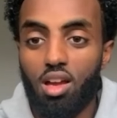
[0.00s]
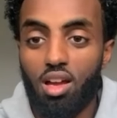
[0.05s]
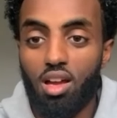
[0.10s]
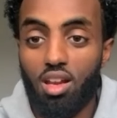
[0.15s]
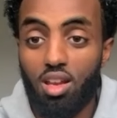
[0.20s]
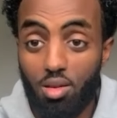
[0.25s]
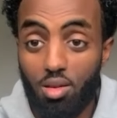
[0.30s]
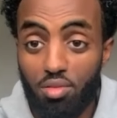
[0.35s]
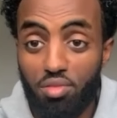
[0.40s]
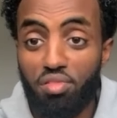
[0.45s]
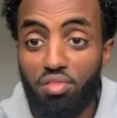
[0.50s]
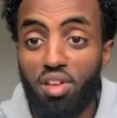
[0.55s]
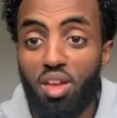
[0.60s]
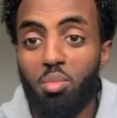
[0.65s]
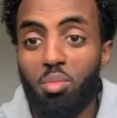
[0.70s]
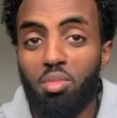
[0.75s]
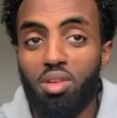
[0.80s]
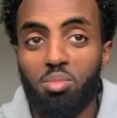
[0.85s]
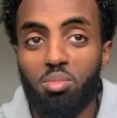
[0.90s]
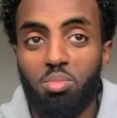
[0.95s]
And I
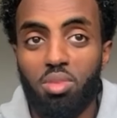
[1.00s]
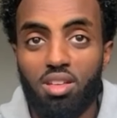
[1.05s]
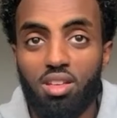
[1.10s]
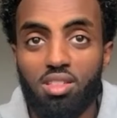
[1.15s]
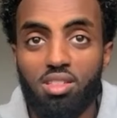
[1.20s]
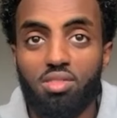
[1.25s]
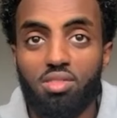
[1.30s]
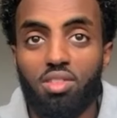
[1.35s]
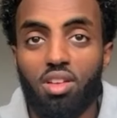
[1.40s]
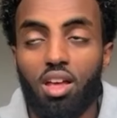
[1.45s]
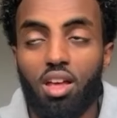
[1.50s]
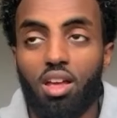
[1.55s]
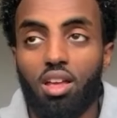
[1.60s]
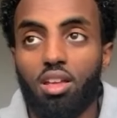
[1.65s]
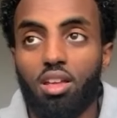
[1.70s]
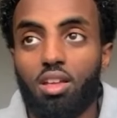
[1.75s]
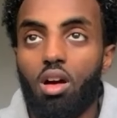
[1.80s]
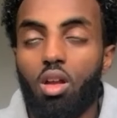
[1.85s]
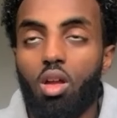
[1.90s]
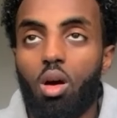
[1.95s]
firmly believe like
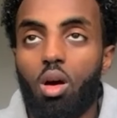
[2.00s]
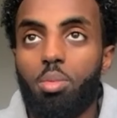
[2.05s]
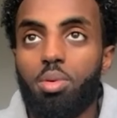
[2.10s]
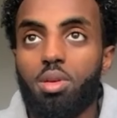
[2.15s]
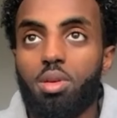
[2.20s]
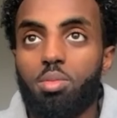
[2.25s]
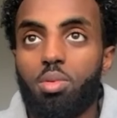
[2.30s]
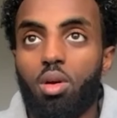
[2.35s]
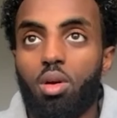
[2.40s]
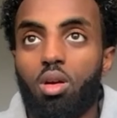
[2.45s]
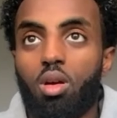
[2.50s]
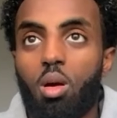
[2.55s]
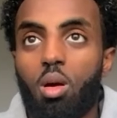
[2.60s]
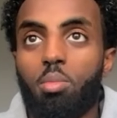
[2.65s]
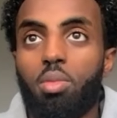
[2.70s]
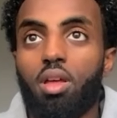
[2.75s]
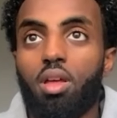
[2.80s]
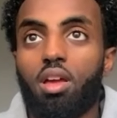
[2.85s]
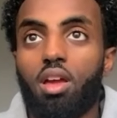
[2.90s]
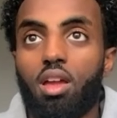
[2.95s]
a lot of people
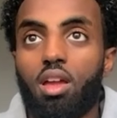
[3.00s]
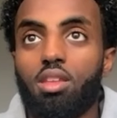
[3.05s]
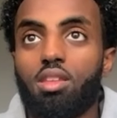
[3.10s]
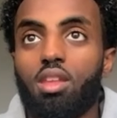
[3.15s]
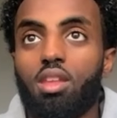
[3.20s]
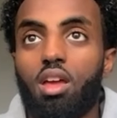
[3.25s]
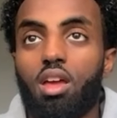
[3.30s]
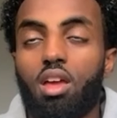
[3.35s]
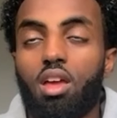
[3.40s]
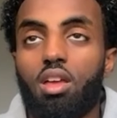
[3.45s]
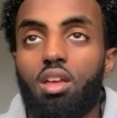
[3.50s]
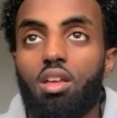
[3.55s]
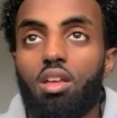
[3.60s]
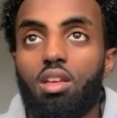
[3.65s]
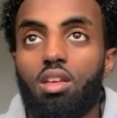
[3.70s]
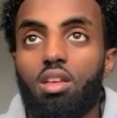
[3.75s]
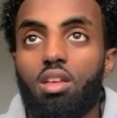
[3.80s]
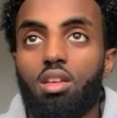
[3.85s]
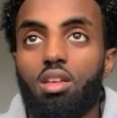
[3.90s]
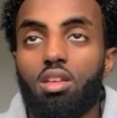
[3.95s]
complicate
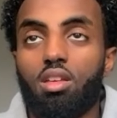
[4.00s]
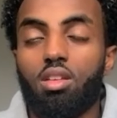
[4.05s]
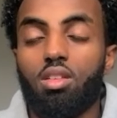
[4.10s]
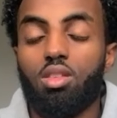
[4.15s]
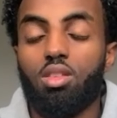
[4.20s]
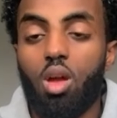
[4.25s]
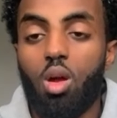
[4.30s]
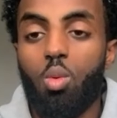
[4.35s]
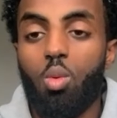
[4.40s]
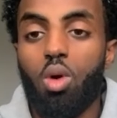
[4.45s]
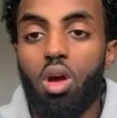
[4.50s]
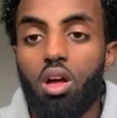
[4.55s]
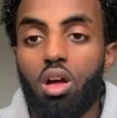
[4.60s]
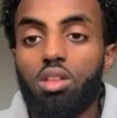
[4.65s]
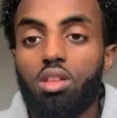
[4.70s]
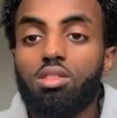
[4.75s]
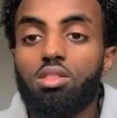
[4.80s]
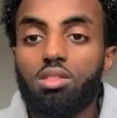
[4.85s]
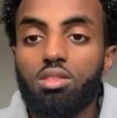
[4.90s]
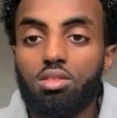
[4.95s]
their
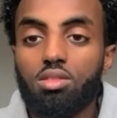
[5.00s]
world